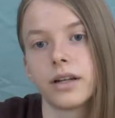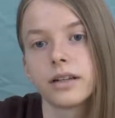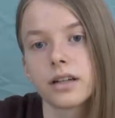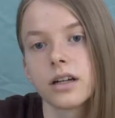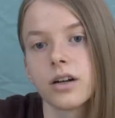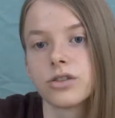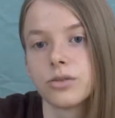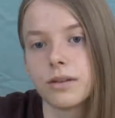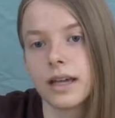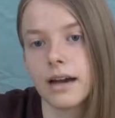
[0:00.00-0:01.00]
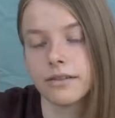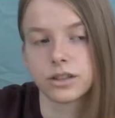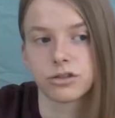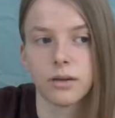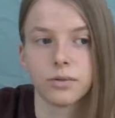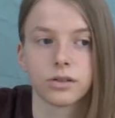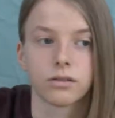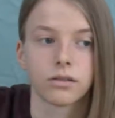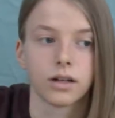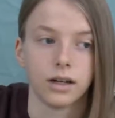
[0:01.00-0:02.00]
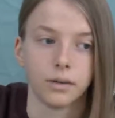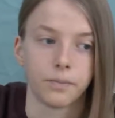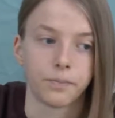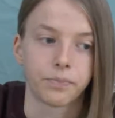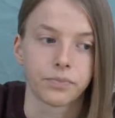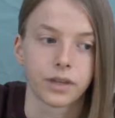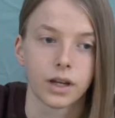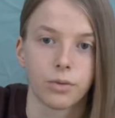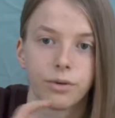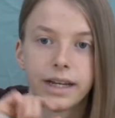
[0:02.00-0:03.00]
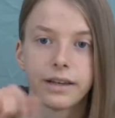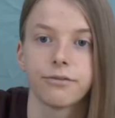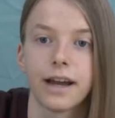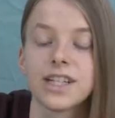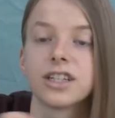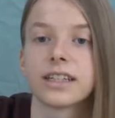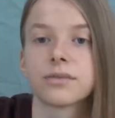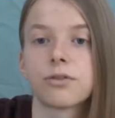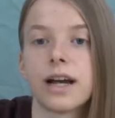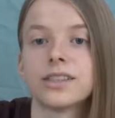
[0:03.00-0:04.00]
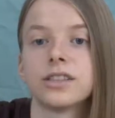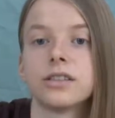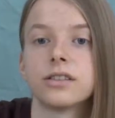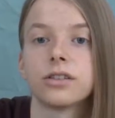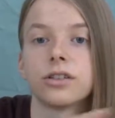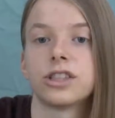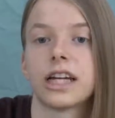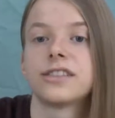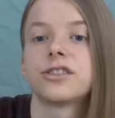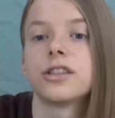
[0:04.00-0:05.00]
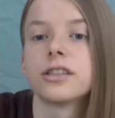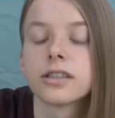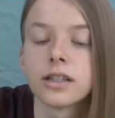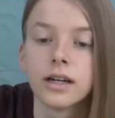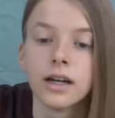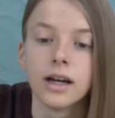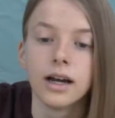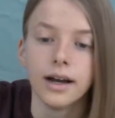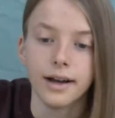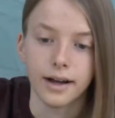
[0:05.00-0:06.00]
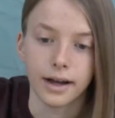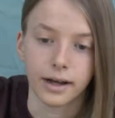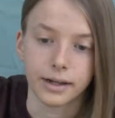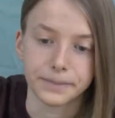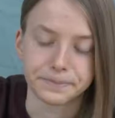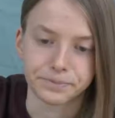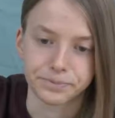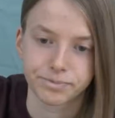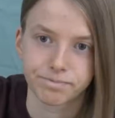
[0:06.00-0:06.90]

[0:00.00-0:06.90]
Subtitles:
it can also be having trouble reading facial expressions or gestures. And